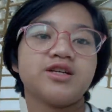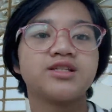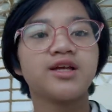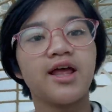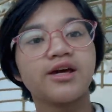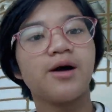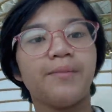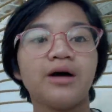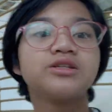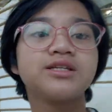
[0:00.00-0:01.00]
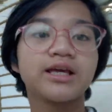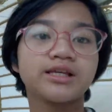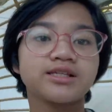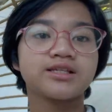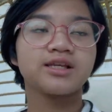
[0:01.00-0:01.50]
It's like about
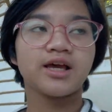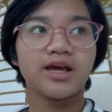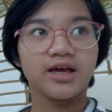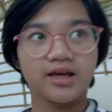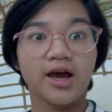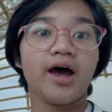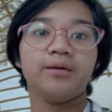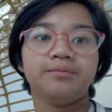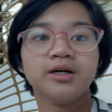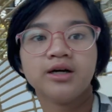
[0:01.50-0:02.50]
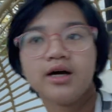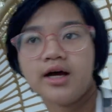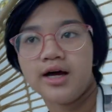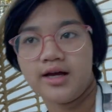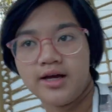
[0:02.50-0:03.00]
6 a.m.
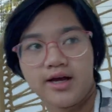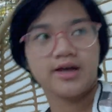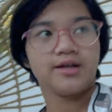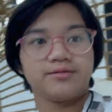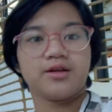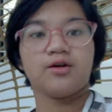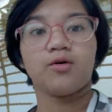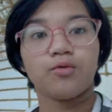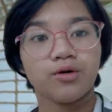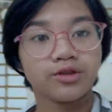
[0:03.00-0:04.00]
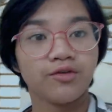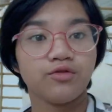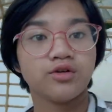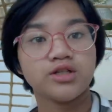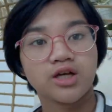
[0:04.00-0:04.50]
and the
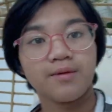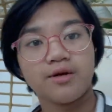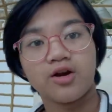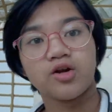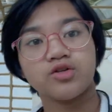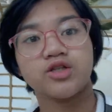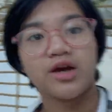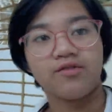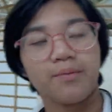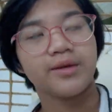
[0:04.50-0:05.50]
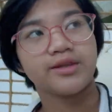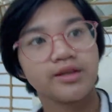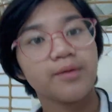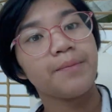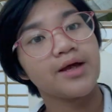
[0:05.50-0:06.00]
food is coming around 7, but that
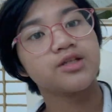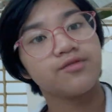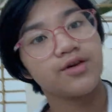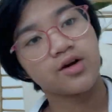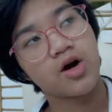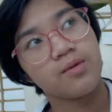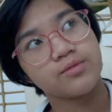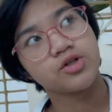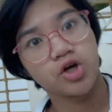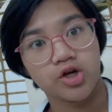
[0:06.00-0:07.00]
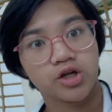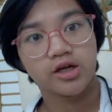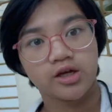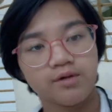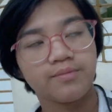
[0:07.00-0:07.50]
depends if it comes
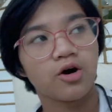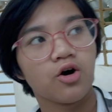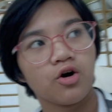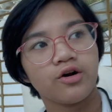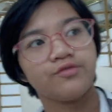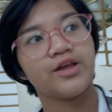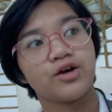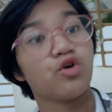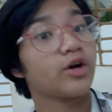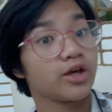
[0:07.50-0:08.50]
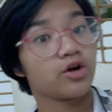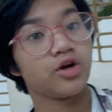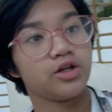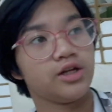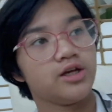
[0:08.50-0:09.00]
early or if they cook it
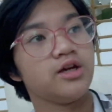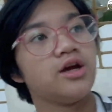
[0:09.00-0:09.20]
early.